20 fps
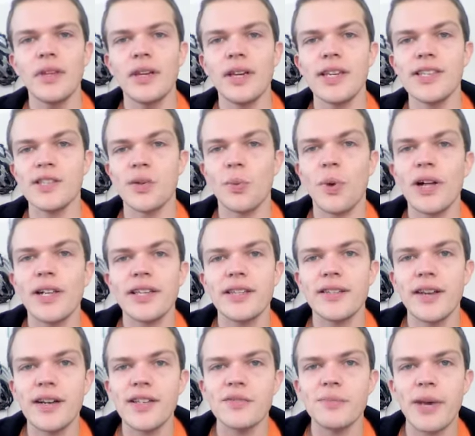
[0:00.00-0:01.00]
is that while he
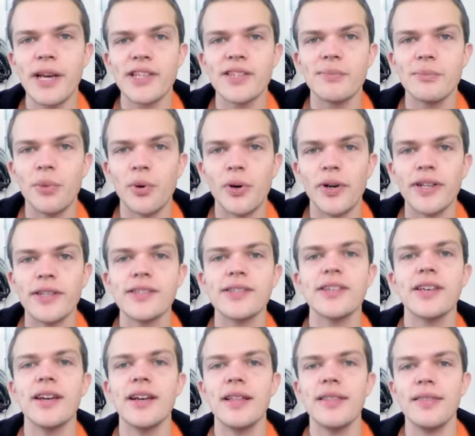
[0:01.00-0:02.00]
does make some
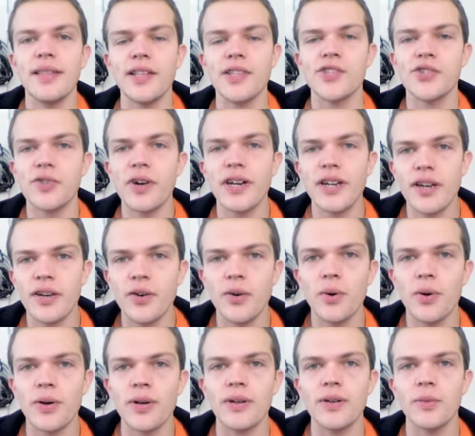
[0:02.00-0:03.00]
points that strike a
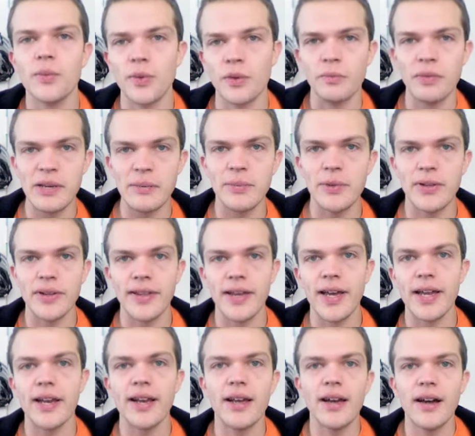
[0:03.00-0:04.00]
chord with people
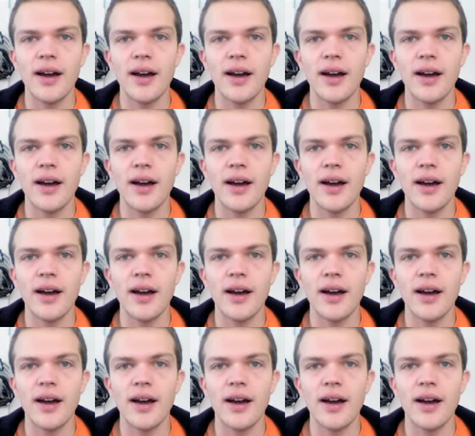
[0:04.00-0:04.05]
that